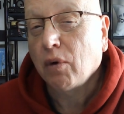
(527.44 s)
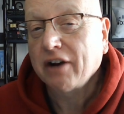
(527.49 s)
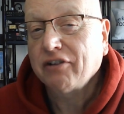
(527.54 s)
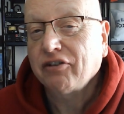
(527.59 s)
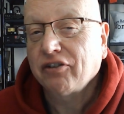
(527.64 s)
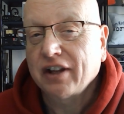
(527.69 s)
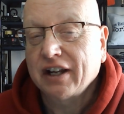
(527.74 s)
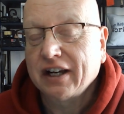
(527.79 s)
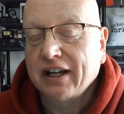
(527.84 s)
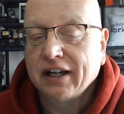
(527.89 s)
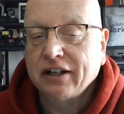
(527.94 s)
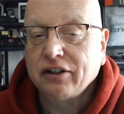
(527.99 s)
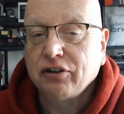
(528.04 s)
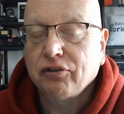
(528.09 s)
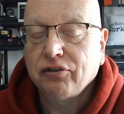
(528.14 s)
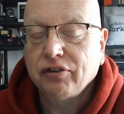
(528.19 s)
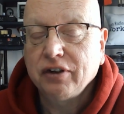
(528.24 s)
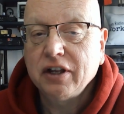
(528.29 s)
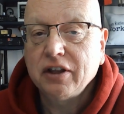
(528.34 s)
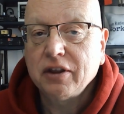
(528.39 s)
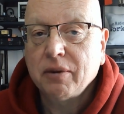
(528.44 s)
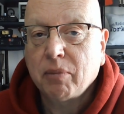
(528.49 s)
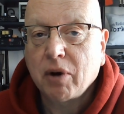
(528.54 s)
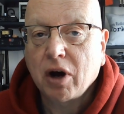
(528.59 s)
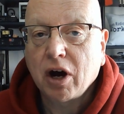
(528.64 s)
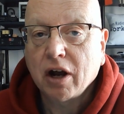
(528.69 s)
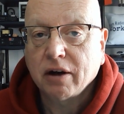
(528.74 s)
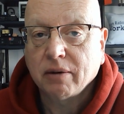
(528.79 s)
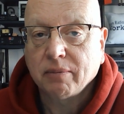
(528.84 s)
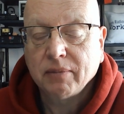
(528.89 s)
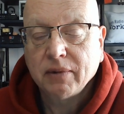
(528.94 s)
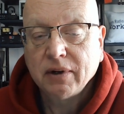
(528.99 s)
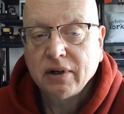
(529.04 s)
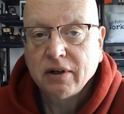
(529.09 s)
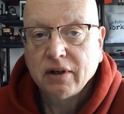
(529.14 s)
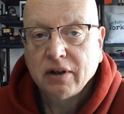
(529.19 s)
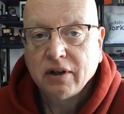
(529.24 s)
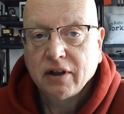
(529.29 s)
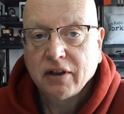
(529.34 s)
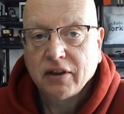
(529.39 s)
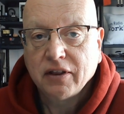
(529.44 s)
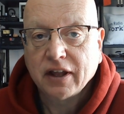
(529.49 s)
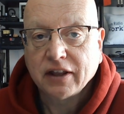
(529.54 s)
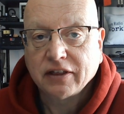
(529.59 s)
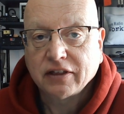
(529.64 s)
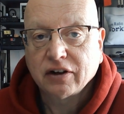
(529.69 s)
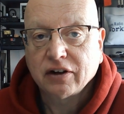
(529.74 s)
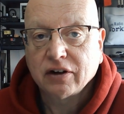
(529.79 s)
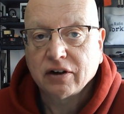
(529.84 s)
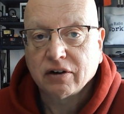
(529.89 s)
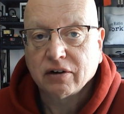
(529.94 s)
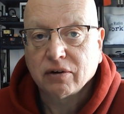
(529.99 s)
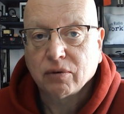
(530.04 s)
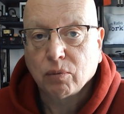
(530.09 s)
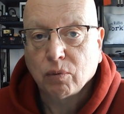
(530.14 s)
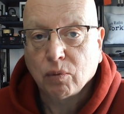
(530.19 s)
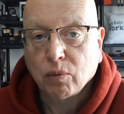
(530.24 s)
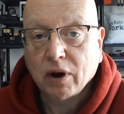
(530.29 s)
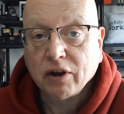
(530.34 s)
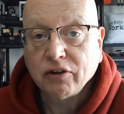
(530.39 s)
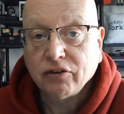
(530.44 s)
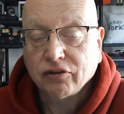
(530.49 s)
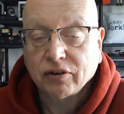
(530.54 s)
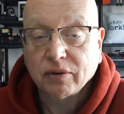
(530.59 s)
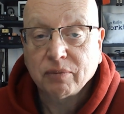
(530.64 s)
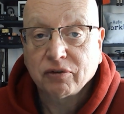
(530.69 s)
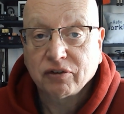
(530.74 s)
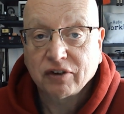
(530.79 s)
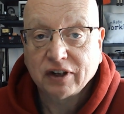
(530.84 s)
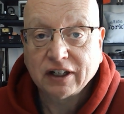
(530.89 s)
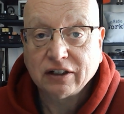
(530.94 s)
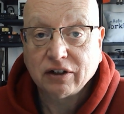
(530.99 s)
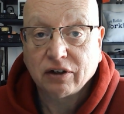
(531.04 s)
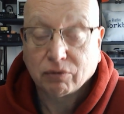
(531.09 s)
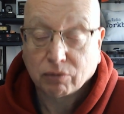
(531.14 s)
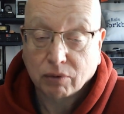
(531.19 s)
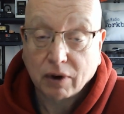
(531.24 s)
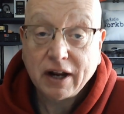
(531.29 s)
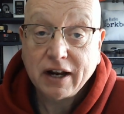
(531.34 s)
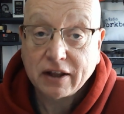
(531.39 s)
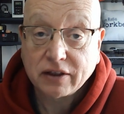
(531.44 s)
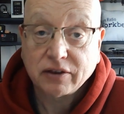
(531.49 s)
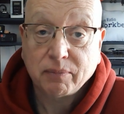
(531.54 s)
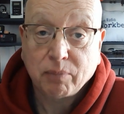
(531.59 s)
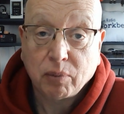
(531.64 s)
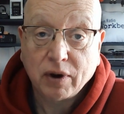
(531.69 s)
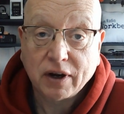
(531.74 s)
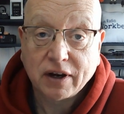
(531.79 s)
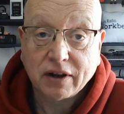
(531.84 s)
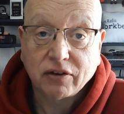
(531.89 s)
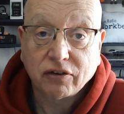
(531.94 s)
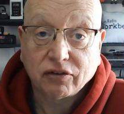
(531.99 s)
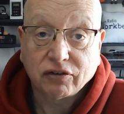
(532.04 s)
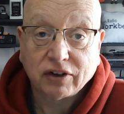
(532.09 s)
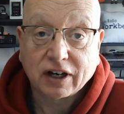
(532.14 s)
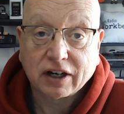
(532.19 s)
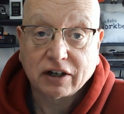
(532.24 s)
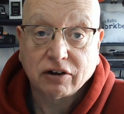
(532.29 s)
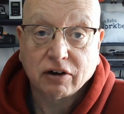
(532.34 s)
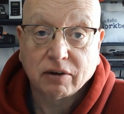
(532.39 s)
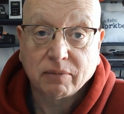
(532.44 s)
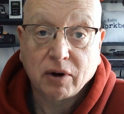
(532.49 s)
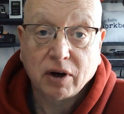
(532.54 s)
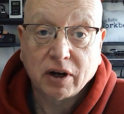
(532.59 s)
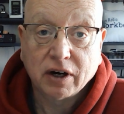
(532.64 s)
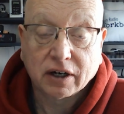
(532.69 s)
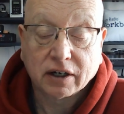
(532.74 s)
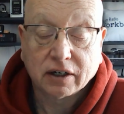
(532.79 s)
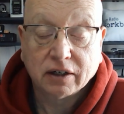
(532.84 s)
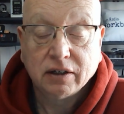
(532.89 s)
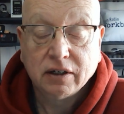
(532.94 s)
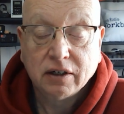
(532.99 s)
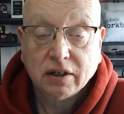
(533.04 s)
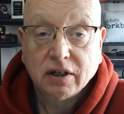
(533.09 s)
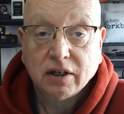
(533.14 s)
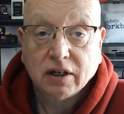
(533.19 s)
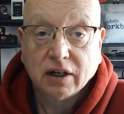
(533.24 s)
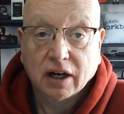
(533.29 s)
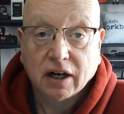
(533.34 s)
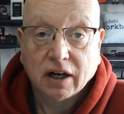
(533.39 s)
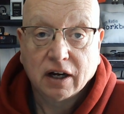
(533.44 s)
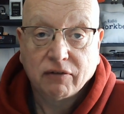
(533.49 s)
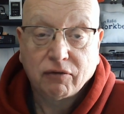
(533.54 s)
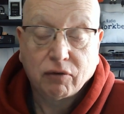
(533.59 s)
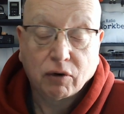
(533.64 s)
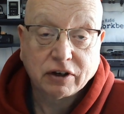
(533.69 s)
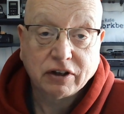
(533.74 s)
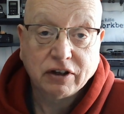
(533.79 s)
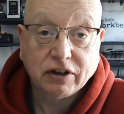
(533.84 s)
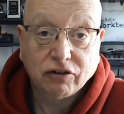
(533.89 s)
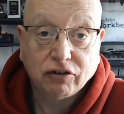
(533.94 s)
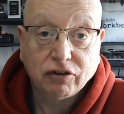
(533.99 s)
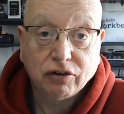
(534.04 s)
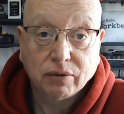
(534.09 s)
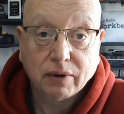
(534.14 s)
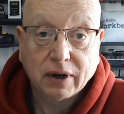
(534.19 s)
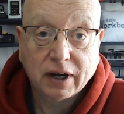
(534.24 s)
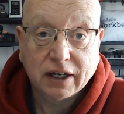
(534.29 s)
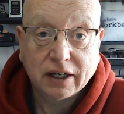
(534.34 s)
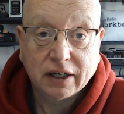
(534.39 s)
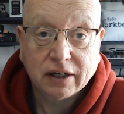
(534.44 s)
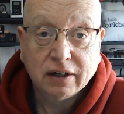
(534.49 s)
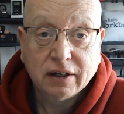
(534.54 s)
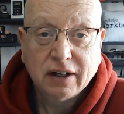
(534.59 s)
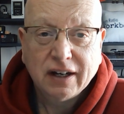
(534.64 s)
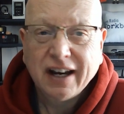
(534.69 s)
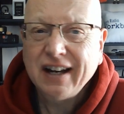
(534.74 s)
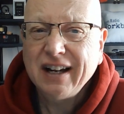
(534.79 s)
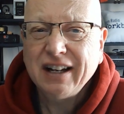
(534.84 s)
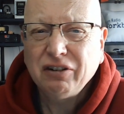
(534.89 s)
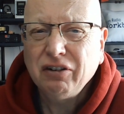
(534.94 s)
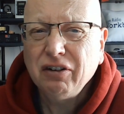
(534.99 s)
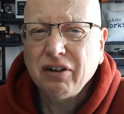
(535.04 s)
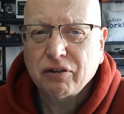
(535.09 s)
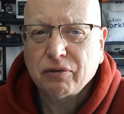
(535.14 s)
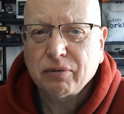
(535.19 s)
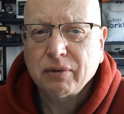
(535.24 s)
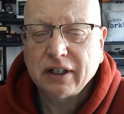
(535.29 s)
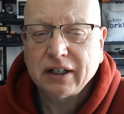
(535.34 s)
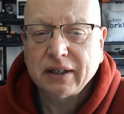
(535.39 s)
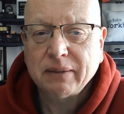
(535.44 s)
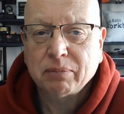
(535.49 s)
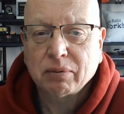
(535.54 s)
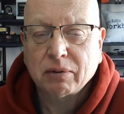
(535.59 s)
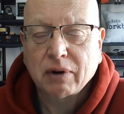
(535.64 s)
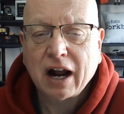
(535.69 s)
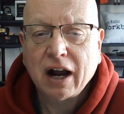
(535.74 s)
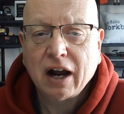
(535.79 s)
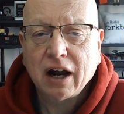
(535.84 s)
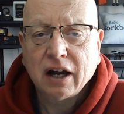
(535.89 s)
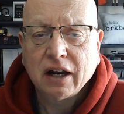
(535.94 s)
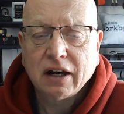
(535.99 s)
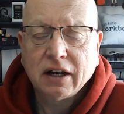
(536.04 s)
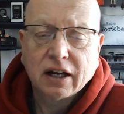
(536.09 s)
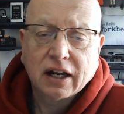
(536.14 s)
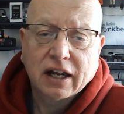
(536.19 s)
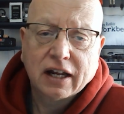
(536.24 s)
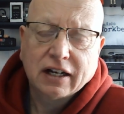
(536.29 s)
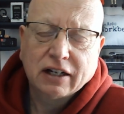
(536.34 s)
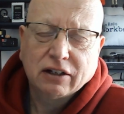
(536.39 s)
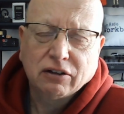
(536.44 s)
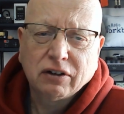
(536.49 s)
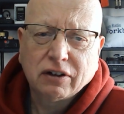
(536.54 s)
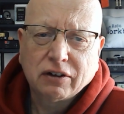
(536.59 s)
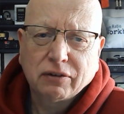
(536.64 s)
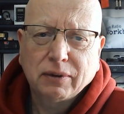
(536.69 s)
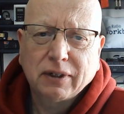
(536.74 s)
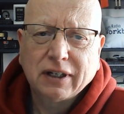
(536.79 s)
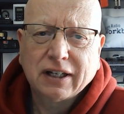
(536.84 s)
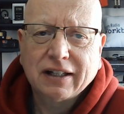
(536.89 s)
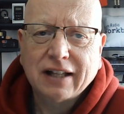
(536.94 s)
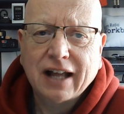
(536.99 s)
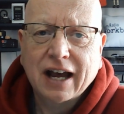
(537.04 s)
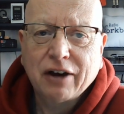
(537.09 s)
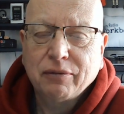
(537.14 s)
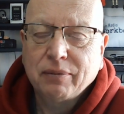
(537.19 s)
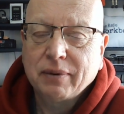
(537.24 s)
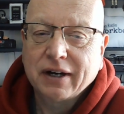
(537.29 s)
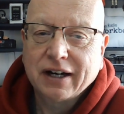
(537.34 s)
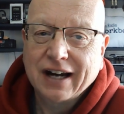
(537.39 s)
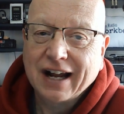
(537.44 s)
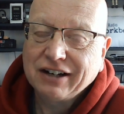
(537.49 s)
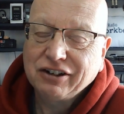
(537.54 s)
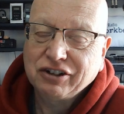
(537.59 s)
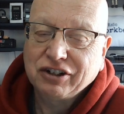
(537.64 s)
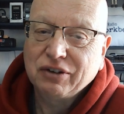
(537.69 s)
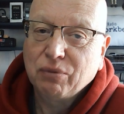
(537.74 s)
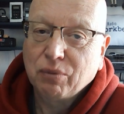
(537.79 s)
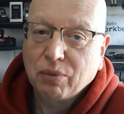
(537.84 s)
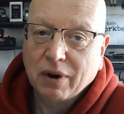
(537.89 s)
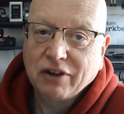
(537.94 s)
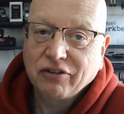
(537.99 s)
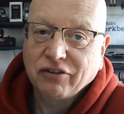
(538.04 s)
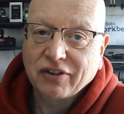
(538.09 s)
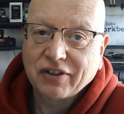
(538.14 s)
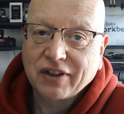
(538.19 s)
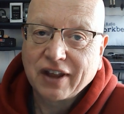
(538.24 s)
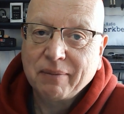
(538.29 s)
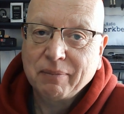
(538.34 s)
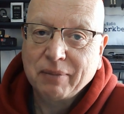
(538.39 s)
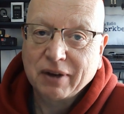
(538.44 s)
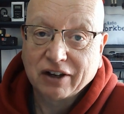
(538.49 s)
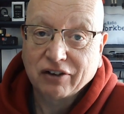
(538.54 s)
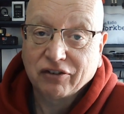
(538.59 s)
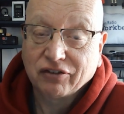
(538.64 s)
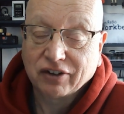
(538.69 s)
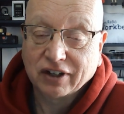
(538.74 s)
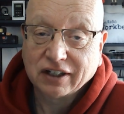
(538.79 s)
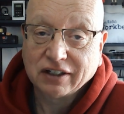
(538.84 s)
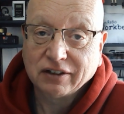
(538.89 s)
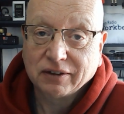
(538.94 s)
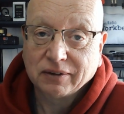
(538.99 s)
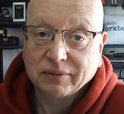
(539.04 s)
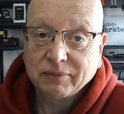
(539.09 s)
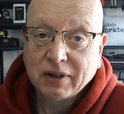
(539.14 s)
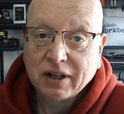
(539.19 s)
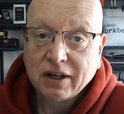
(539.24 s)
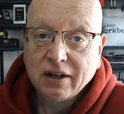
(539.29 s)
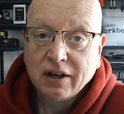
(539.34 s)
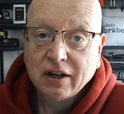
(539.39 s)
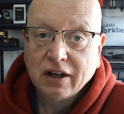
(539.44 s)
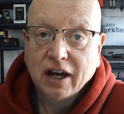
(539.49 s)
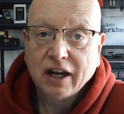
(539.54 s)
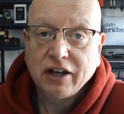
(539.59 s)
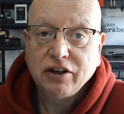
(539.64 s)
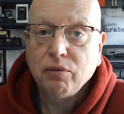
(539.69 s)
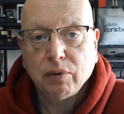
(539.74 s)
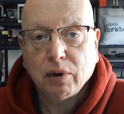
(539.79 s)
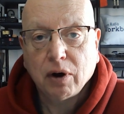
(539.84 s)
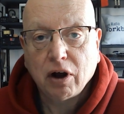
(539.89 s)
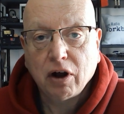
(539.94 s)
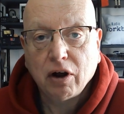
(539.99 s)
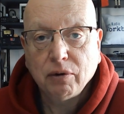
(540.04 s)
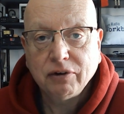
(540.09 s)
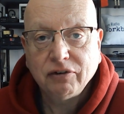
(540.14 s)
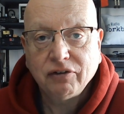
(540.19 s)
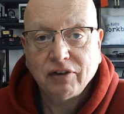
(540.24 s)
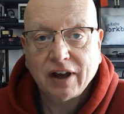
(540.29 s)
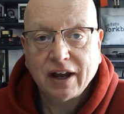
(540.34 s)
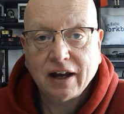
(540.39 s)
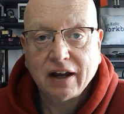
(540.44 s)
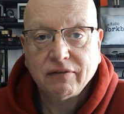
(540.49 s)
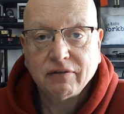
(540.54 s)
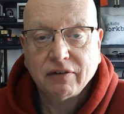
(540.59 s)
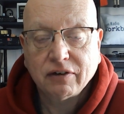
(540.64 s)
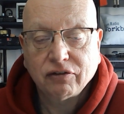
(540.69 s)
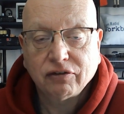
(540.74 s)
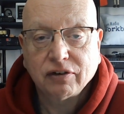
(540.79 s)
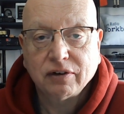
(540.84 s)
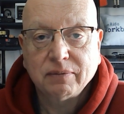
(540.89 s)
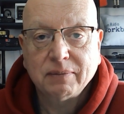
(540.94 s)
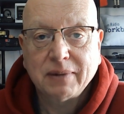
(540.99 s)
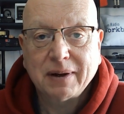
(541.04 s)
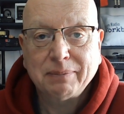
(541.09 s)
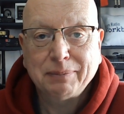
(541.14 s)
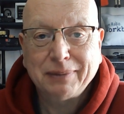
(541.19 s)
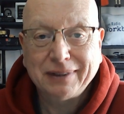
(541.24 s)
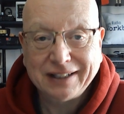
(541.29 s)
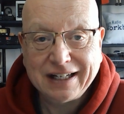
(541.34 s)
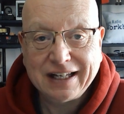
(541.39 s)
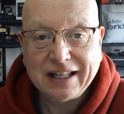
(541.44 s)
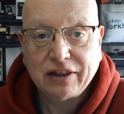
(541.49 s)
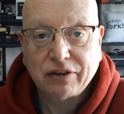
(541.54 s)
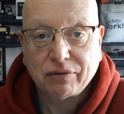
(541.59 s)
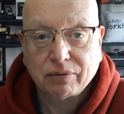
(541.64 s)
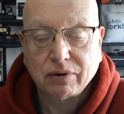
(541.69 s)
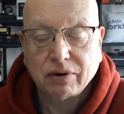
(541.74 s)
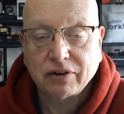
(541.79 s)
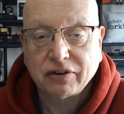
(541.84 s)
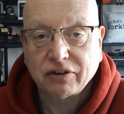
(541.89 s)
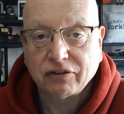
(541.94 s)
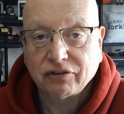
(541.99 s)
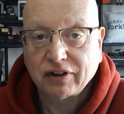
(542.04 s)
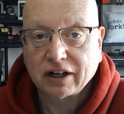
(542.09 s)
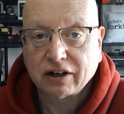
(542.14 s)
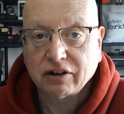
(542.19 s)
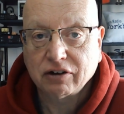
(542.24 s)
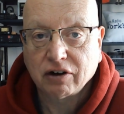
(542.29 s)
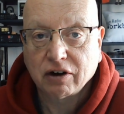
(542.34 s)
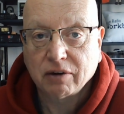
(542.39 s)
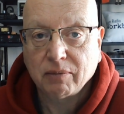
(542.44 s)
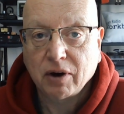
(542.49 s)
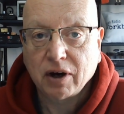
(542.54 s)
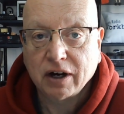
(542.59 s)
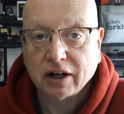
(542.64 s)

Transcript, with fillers: want to watch that again, you'll see in the bottom that there was some signal right at the point of the second harmonic, uh, 14280. And it looked really broad and it looked really loud, but it actually wasn't that big a signal. And you will always have some bleed through on the second